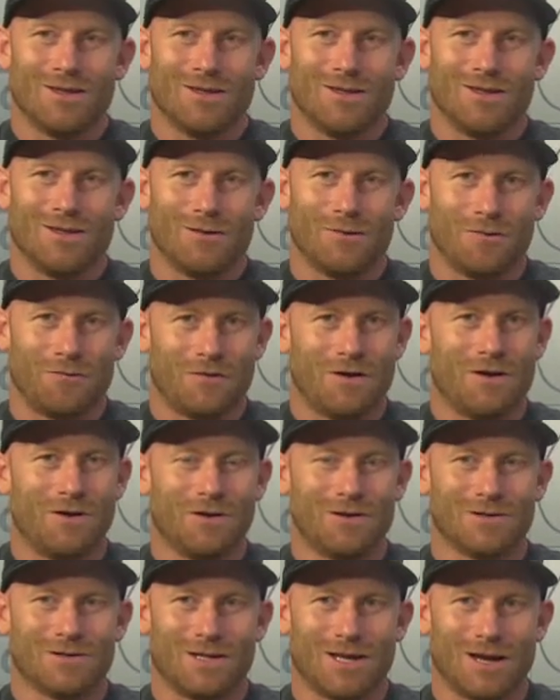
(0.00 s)
the fear
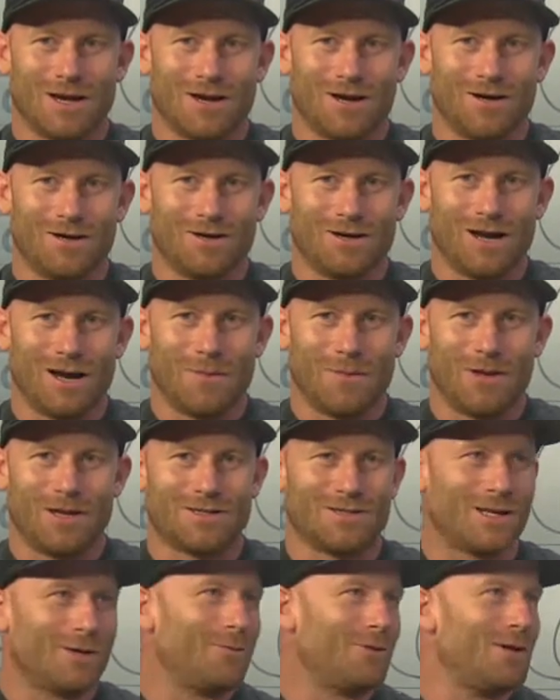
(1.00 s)
is there. I mean,
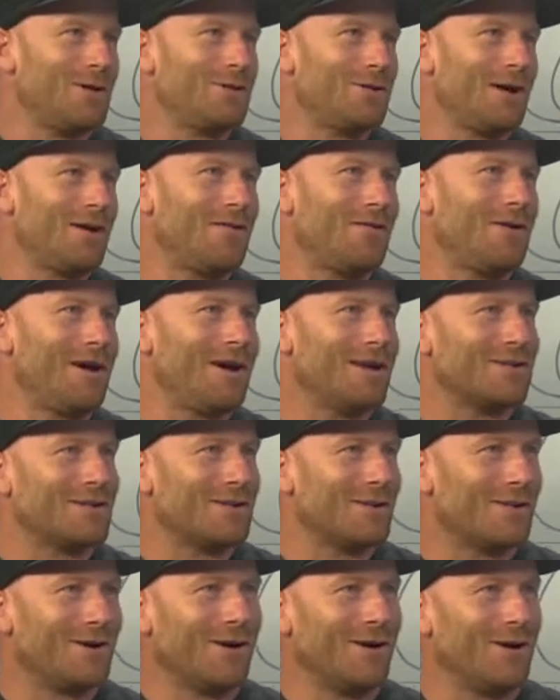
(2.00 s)
it's like when you drive fast
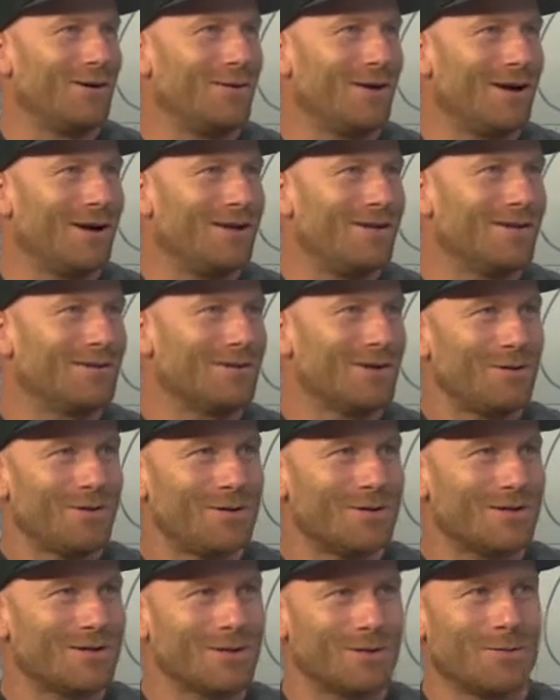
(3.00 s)
in a car, right? There's
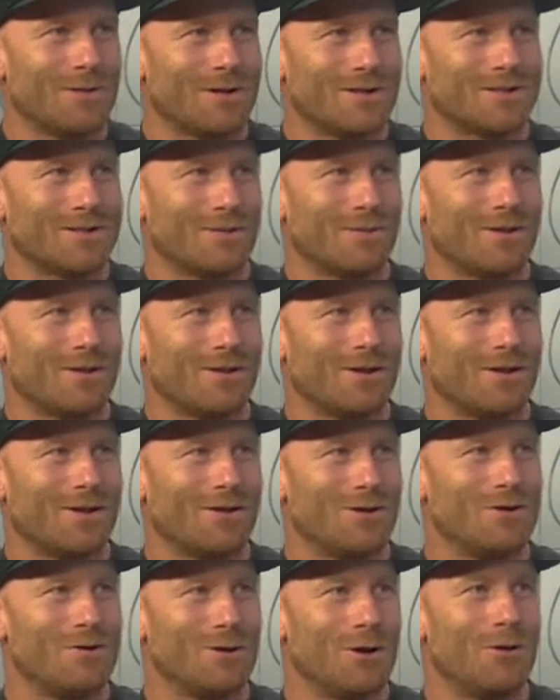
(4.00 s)
always a little bit of something there
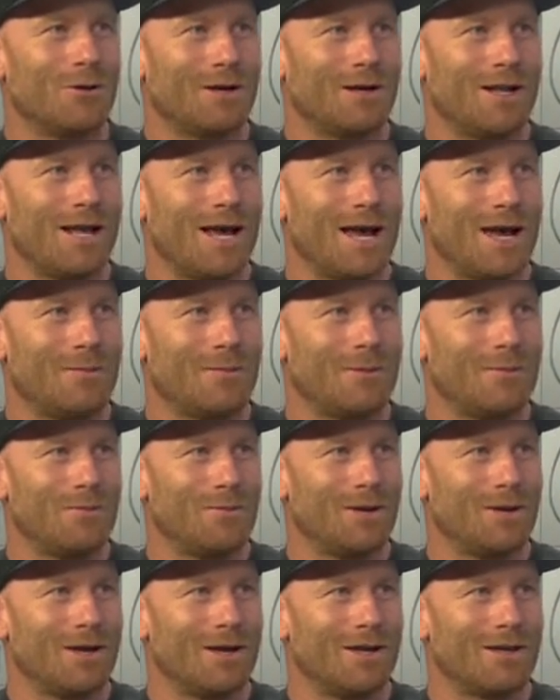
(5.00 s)
that you know could happen,
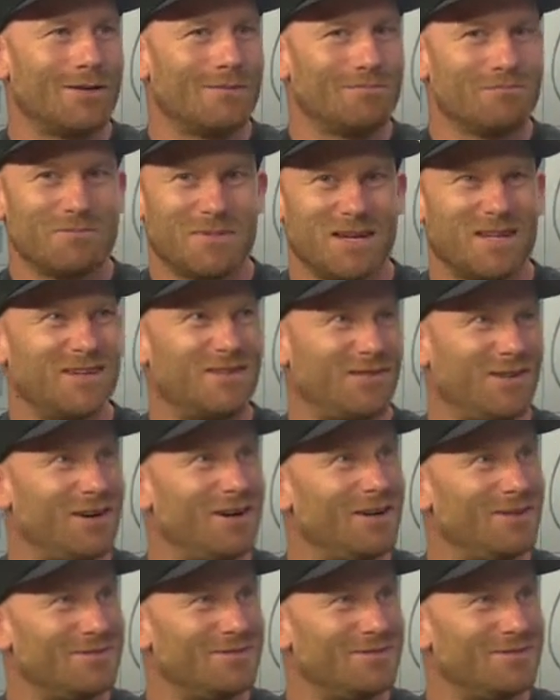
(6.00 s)
but like, it's fun.